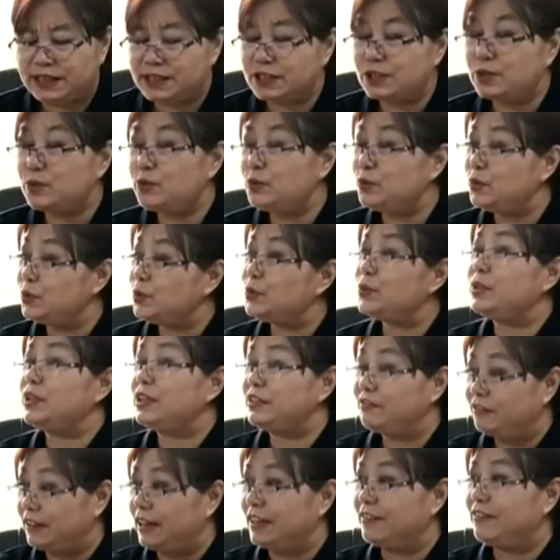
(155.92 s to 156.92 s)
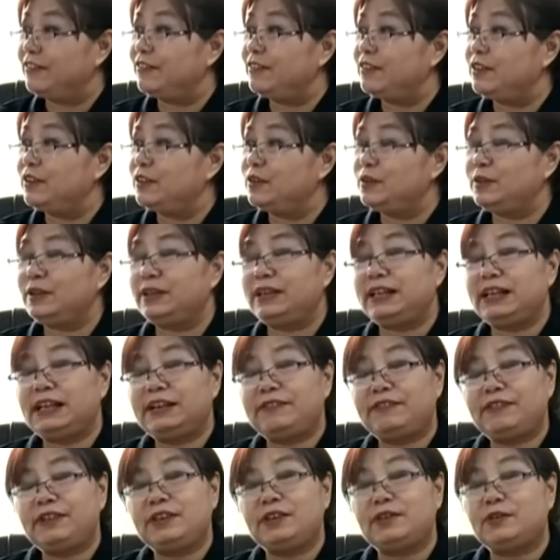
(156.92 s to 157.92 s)
March 2025 to
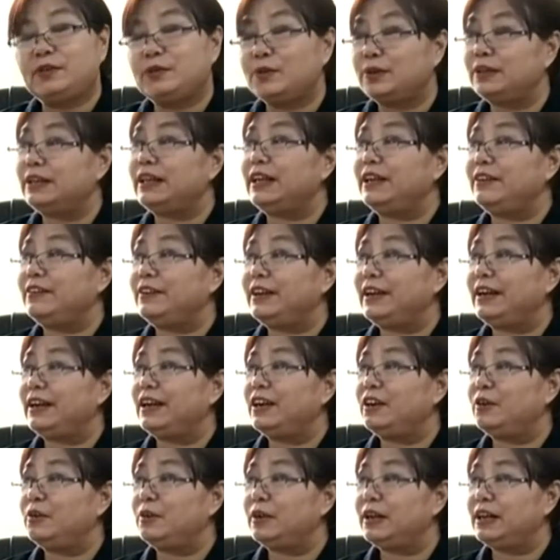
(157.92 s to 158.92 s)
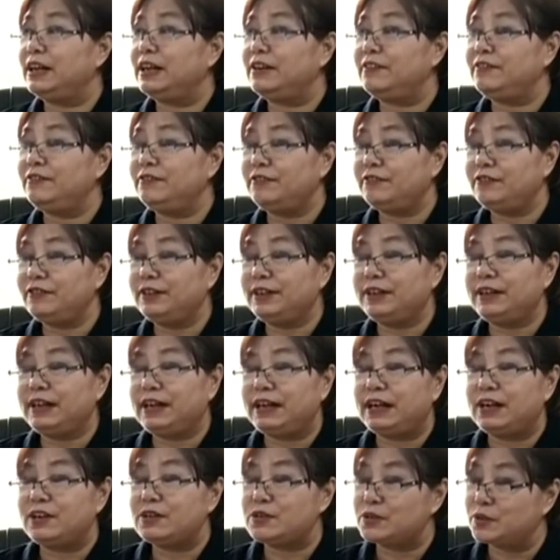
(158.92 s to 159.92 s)
even the rural area every
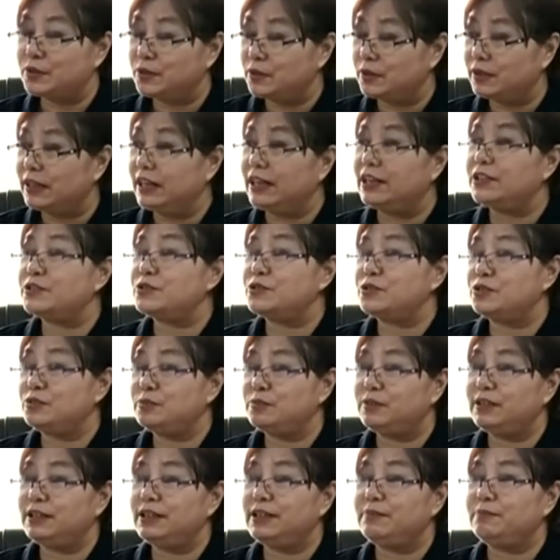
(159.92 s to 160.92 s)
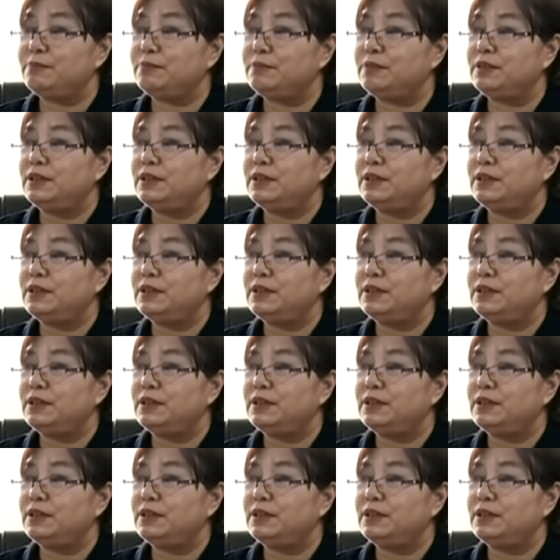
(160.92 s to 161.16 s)
household has to be